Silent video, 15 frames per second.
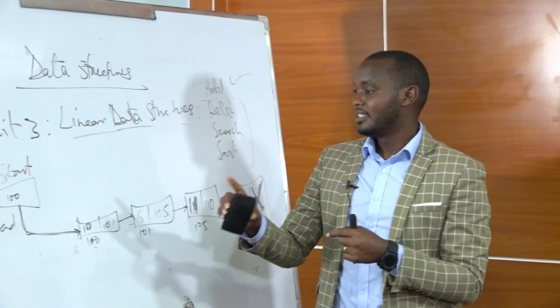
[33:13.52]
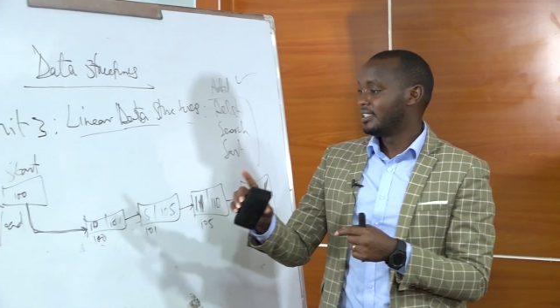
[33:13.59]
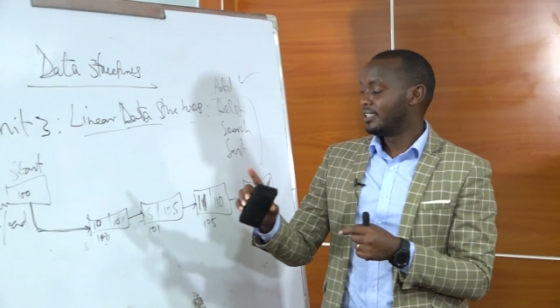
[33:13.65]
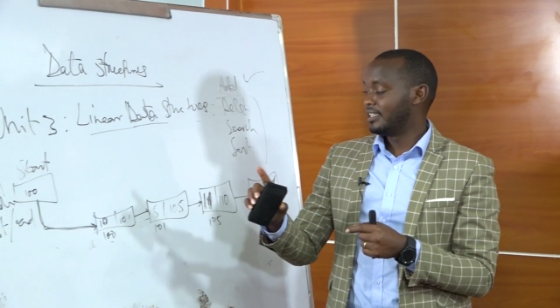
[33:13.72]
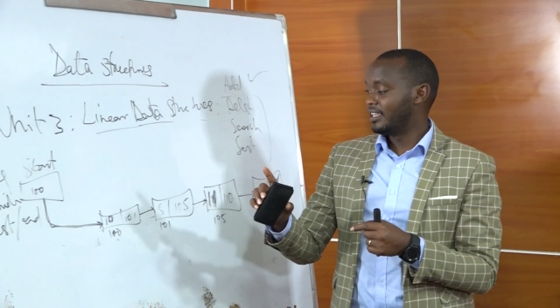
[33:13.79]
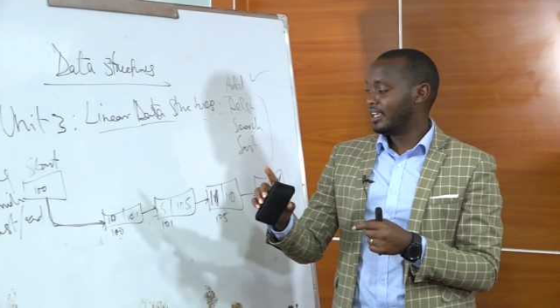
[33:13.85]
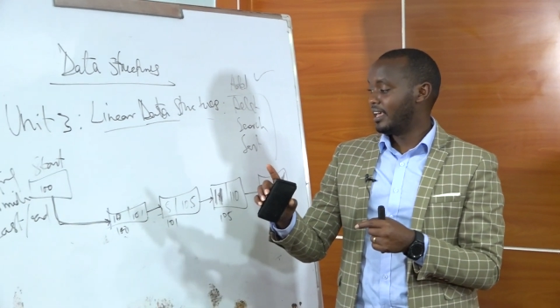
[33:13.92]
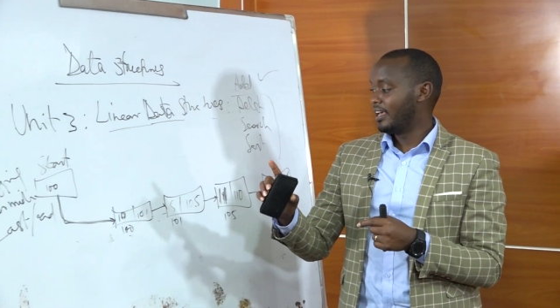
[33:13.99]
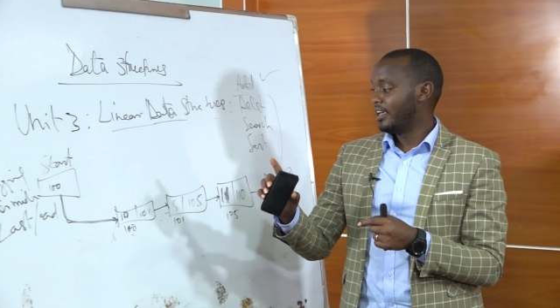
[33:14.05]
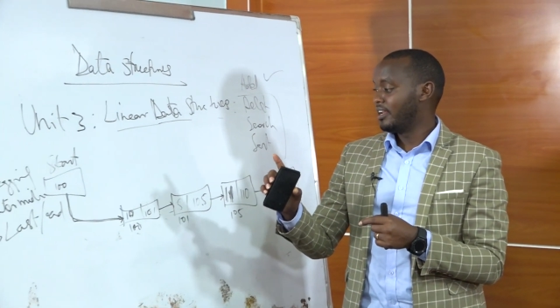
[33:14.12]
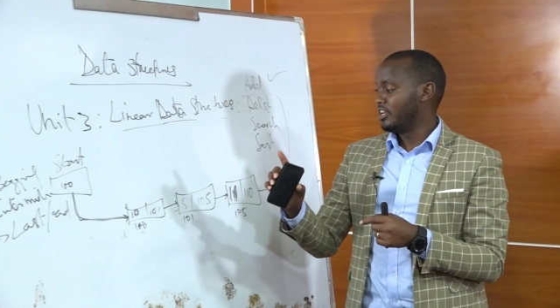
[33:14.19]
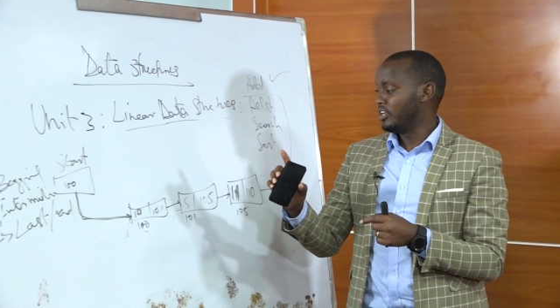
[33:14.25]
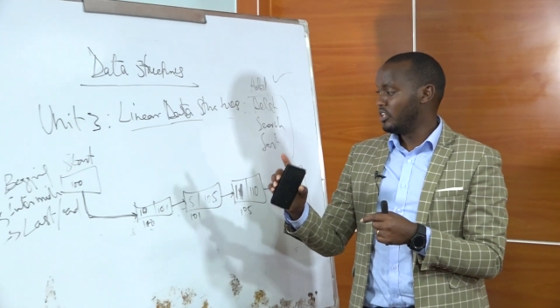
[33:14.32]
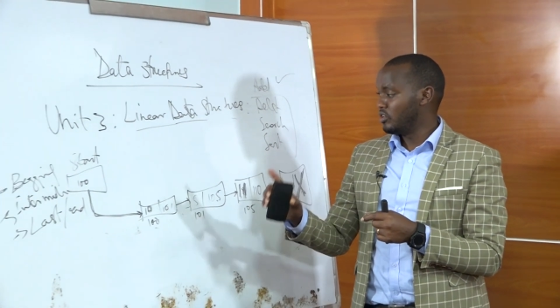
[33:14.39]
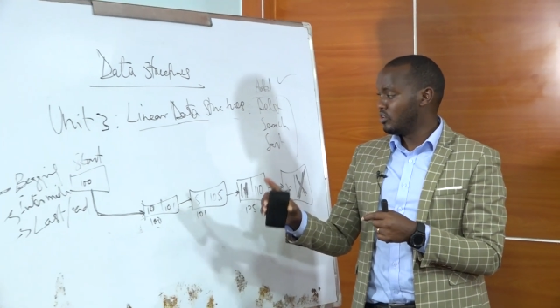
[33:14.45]
the
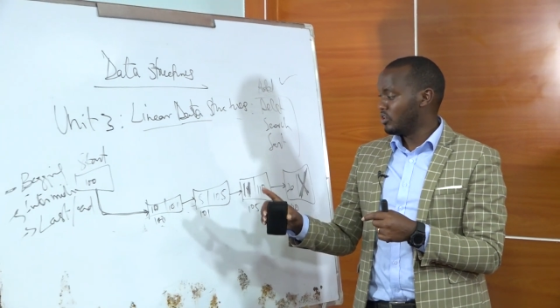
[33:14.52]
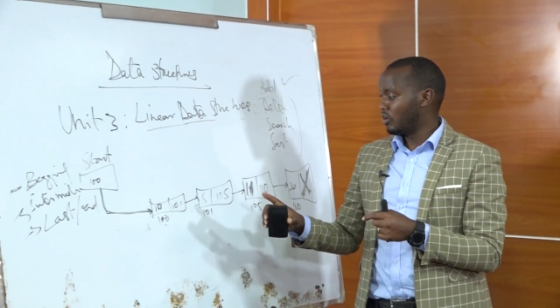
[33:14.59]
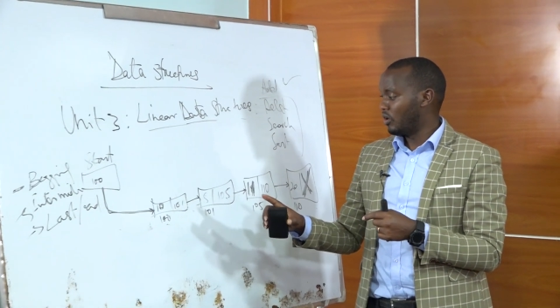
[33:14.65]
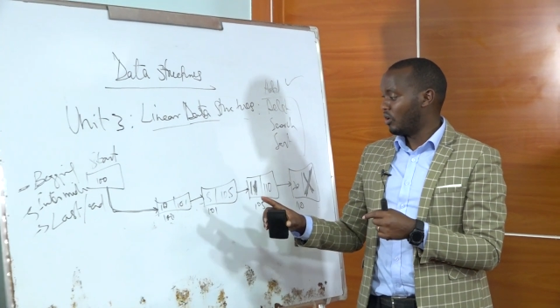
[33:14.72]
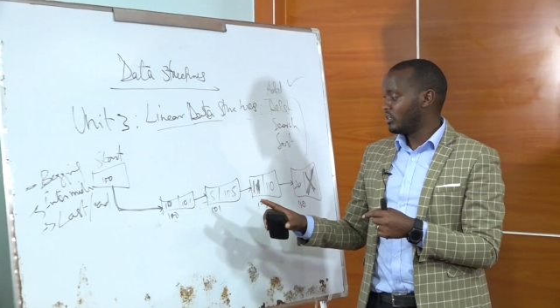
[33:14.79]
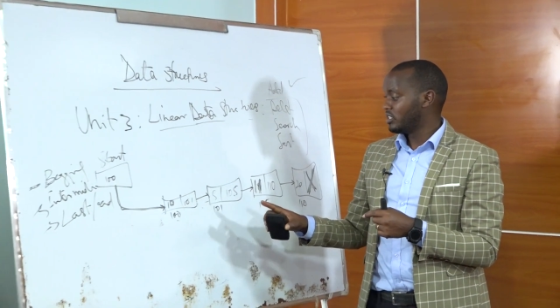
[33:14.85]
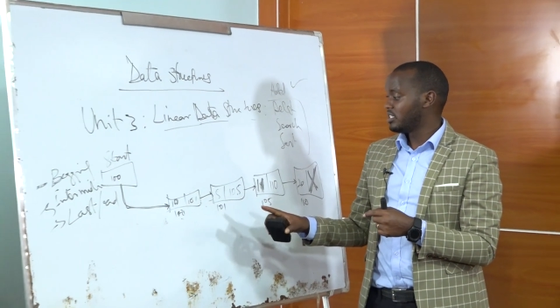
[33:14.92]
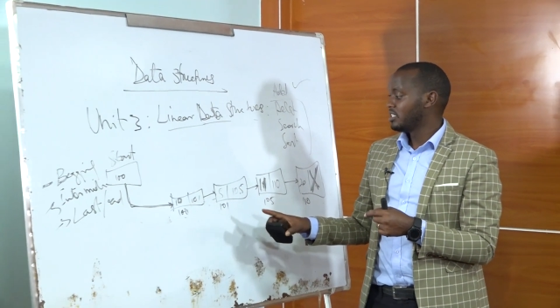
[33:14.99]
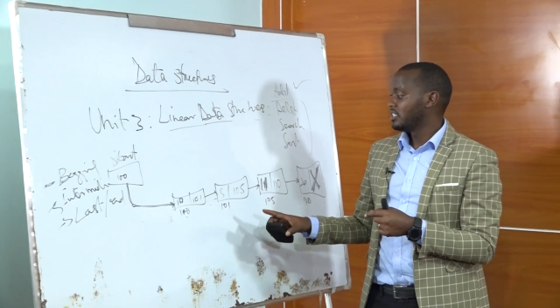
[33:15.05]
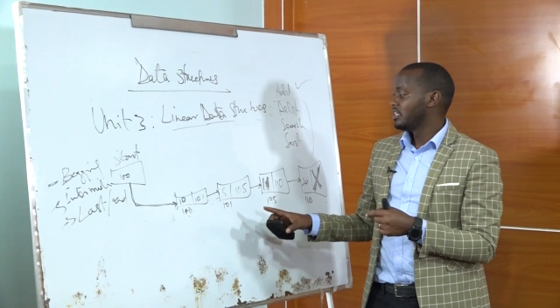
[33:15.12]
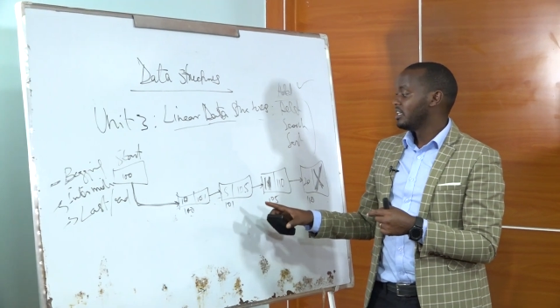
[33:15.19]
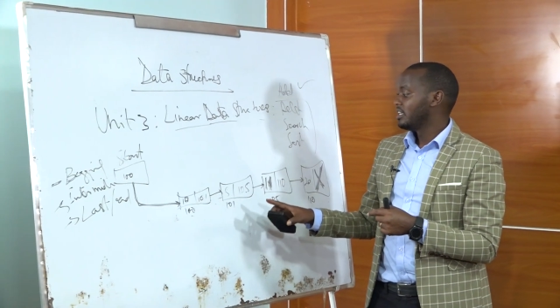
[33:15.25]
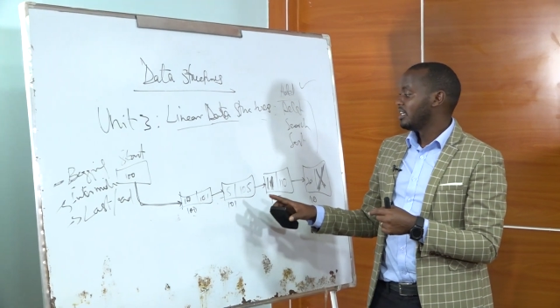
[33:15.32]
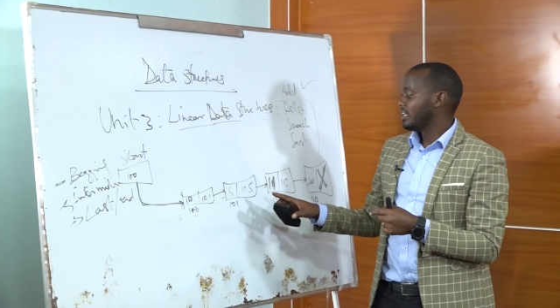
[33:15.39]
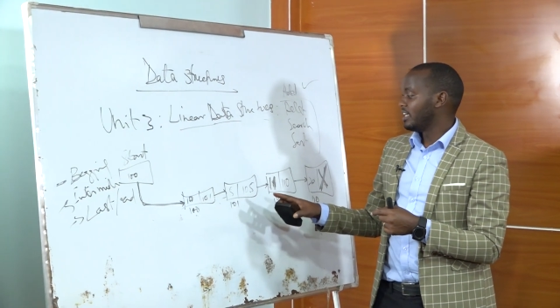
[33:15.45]
new node
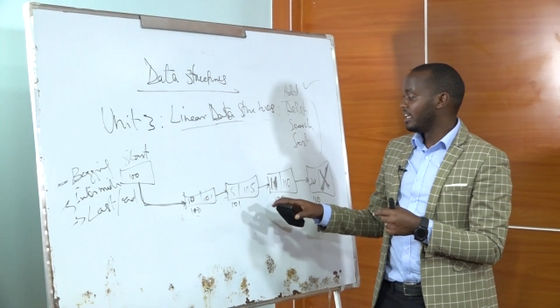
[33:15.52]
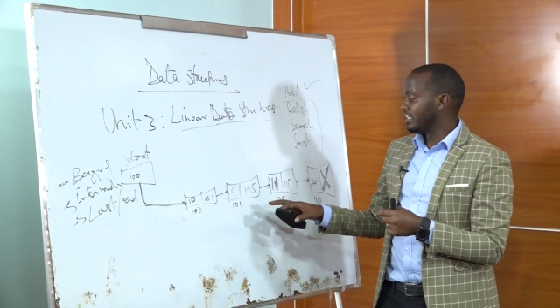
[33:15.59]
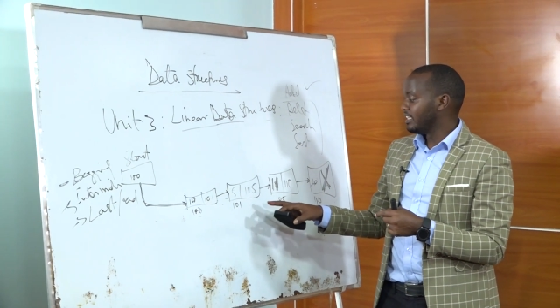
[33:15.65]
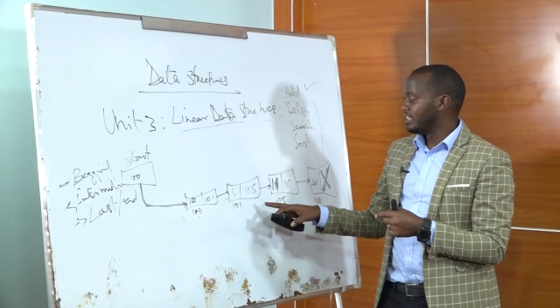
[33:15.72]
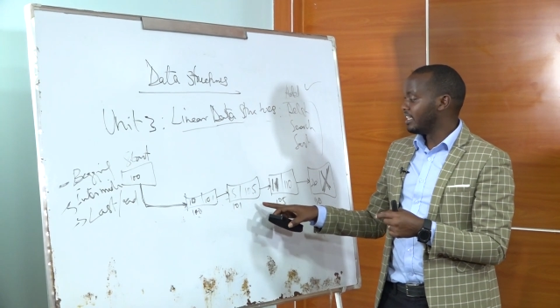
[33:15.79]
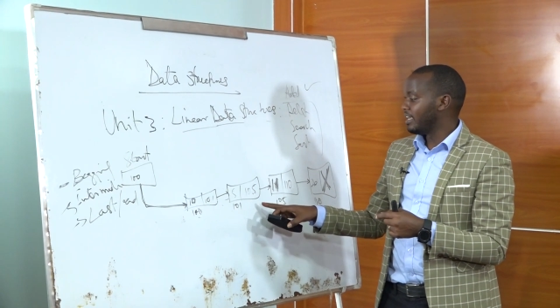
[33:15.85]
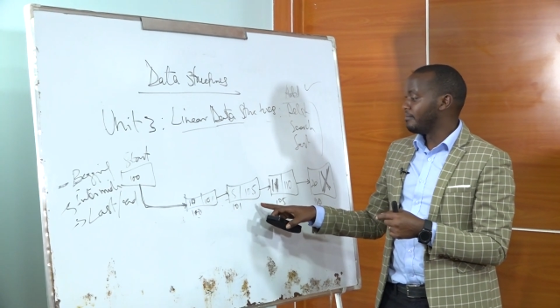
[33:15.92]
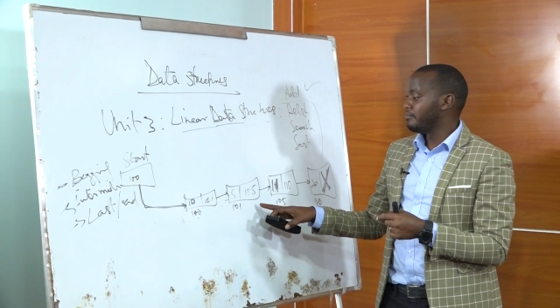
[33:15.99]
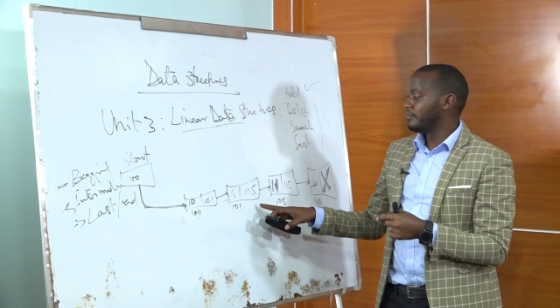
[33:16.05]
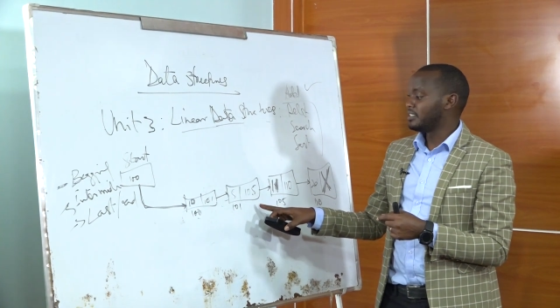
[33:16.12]
in the